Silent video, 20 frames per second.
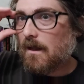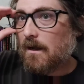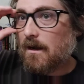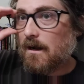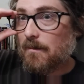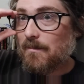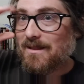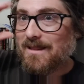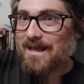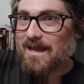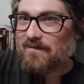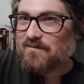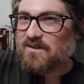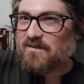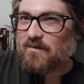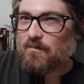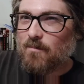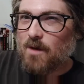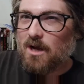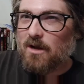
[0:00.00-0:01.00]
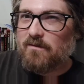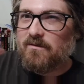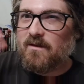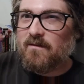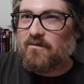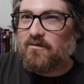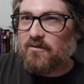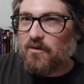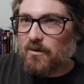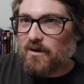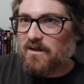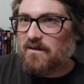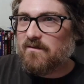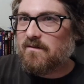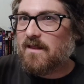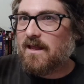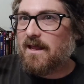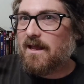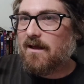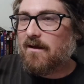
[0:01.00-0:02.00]
And they have different models. They have
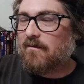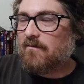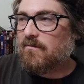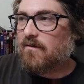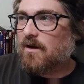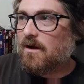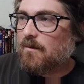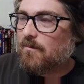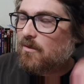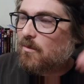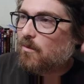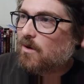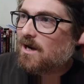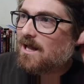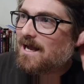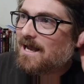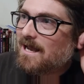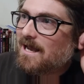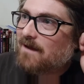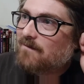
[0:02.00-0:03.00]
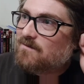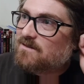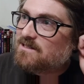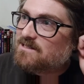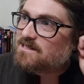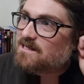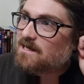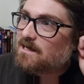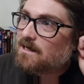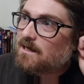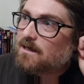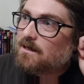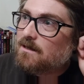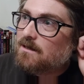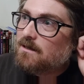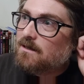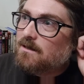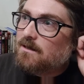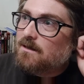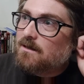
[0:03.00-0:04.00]
Sony's, they have, the one I have is an
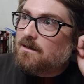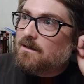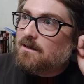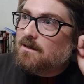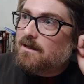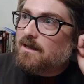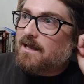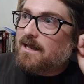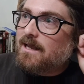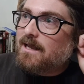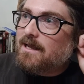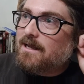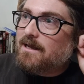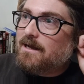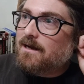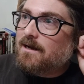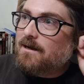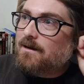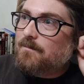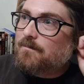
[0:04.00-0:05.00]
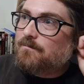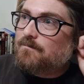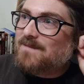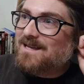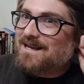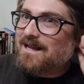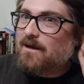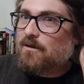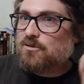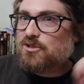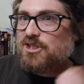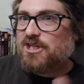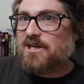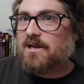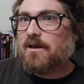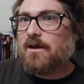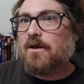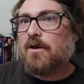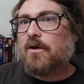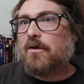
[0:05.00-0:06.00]

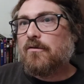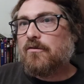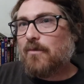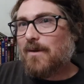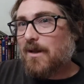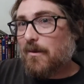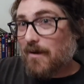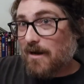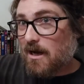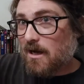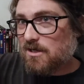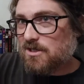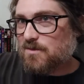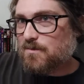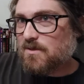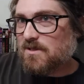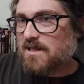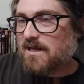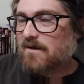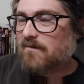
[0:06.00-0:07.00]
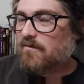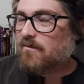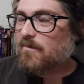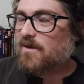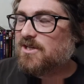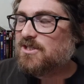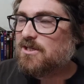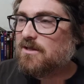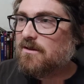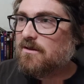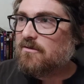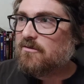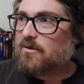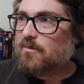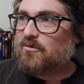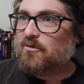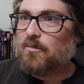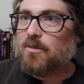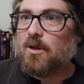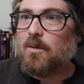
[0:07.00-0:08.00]
LG. So anyway, I'll just put that information in the
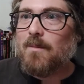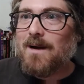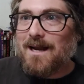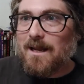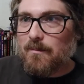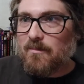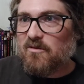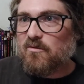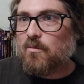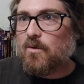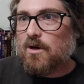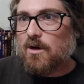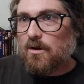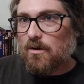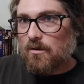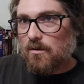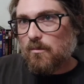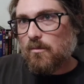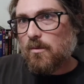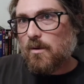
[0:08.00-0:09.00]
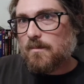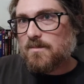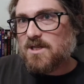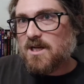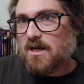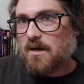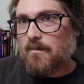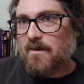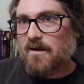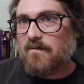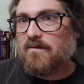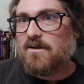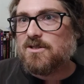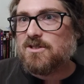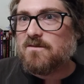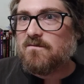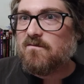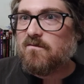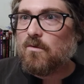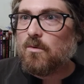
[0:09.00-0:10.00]
description below. My name is Will. I'm talking about
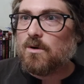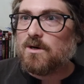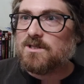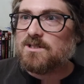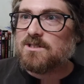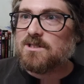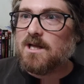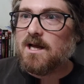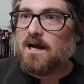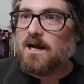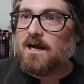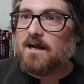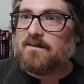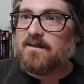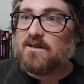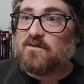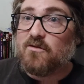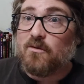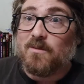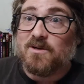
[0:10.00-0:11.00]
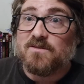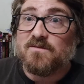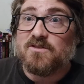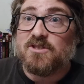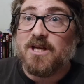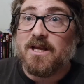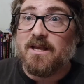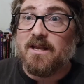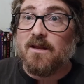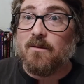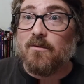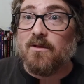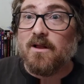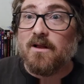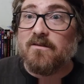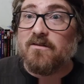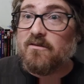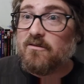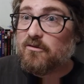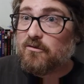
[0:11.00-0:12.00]
Avenging Force. Thanks so much for checking in with
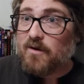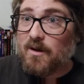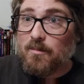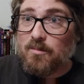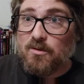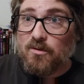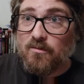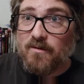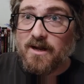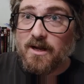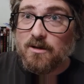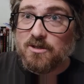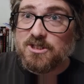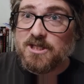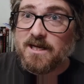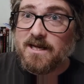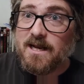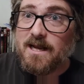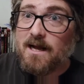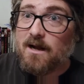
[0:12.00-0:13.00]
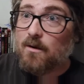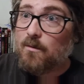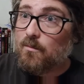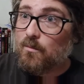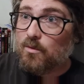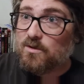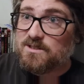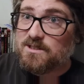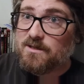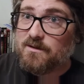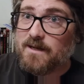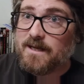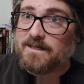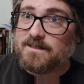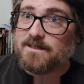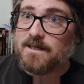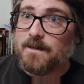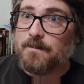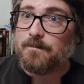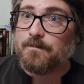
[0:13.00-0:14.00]
us. It's a great Blu-ray. Go check it out. We'll see you
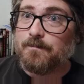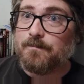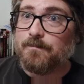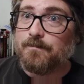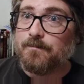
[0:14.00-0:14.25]
next time.